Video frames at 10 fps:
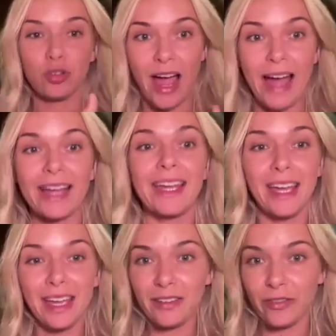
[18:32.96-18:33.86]
tracking
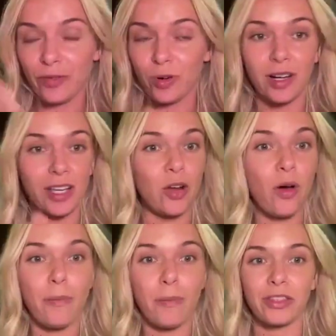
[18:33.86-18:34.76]
it for
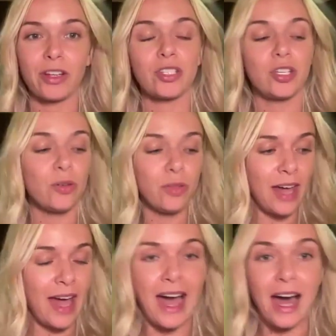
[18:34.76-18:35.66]
a month or two,
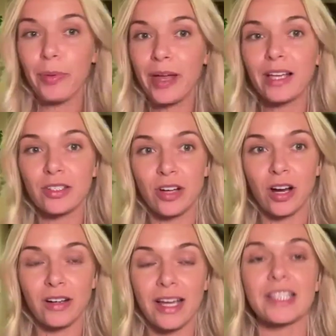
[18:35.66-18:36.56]
the app like
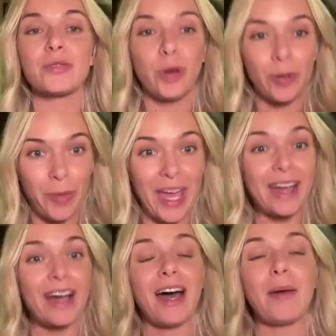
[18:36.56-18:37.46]
Stardust will
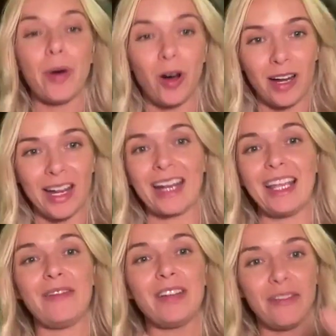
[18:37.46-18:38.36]
pick up on it
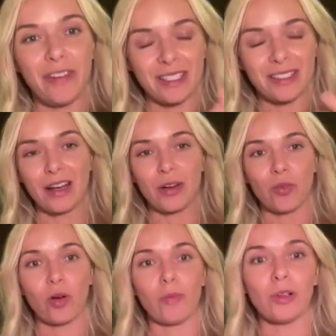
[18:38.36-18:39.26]
even if it's not a
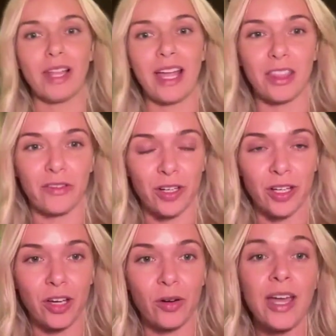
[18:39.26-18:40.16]
normal length for
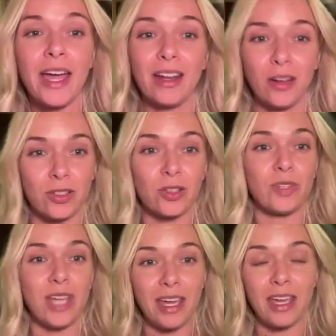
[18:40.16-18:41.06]
you. And
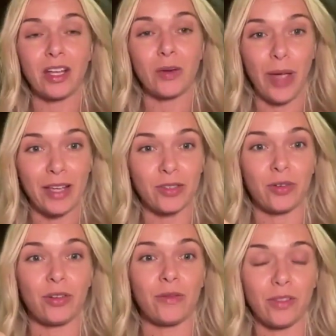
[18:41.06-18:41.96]
also taking your
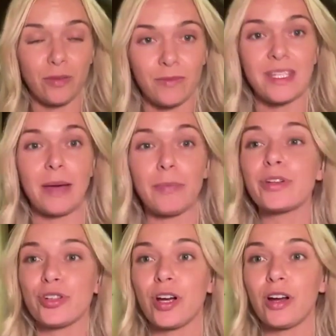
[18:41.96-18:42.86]
basal
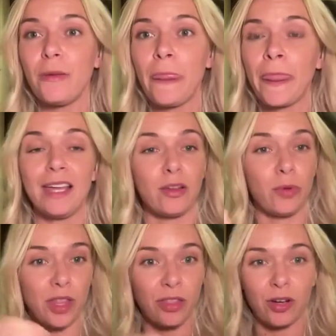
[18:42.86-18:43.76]
temperature, either
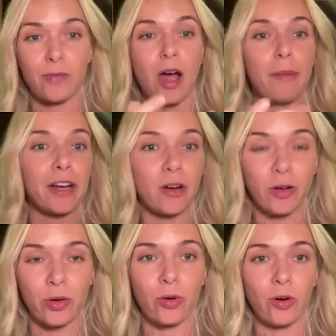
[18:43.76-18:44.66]
with a thermometer
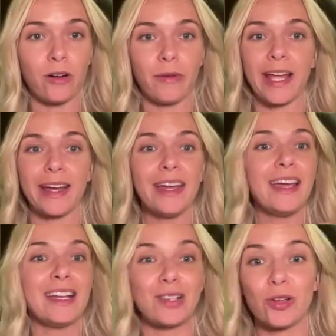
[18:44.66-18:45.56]
or the Oura Ring,
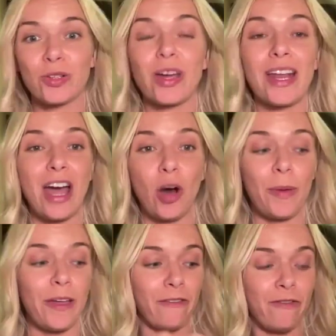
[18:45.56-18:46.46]
is also going to
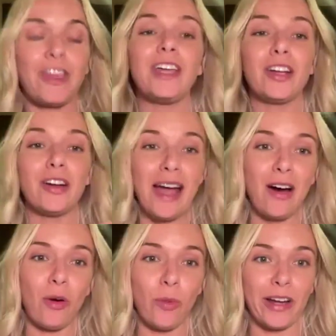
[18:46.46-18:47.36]
help it figure
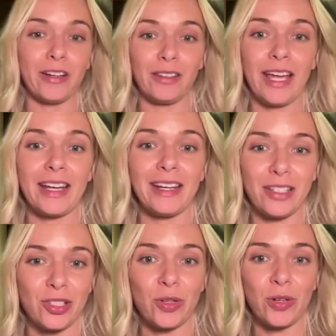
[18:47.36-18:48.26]
out where you're
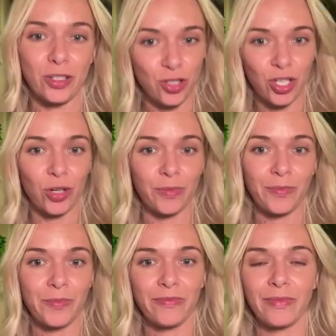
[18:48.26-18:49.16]
landing sooner too.
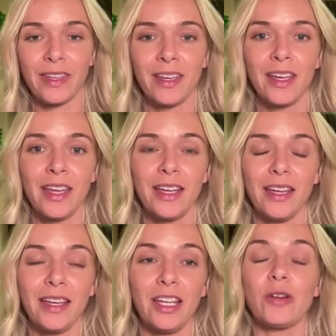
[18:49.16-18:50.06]

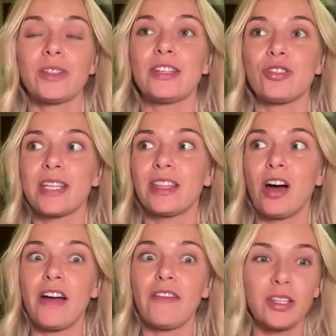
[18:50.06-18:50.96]
It's interesting,
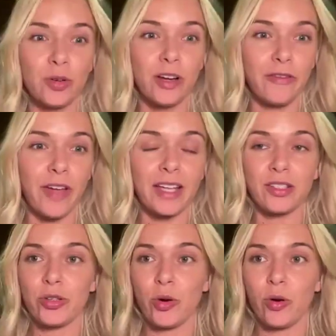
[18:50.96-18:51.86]
the ovulatory
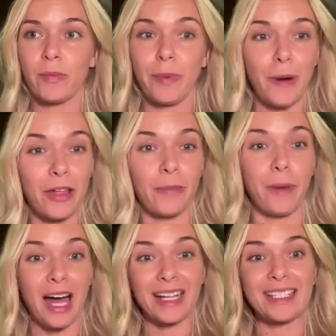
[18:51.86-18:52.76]
phase, your
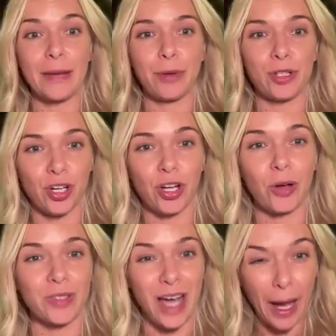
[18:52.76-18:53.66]
body temperature
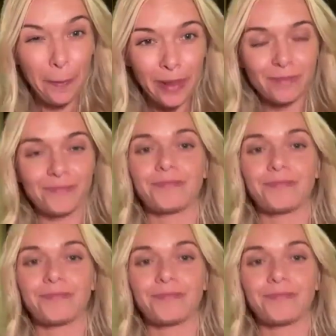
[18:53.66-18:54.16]
goes up